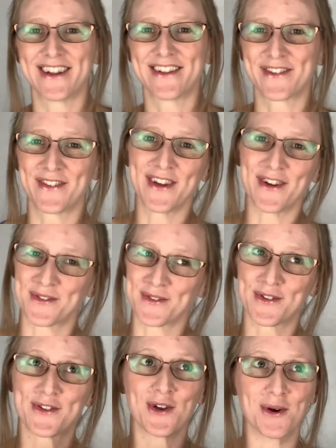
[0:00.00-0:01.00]
somebody else
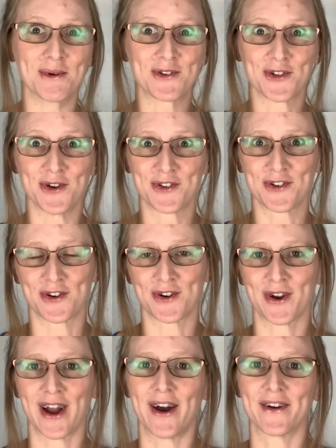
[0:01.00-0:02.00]
was so much closer to
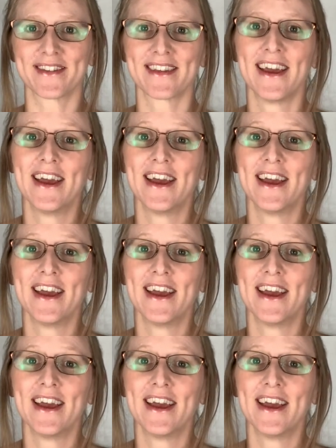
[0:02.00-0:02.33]
her house.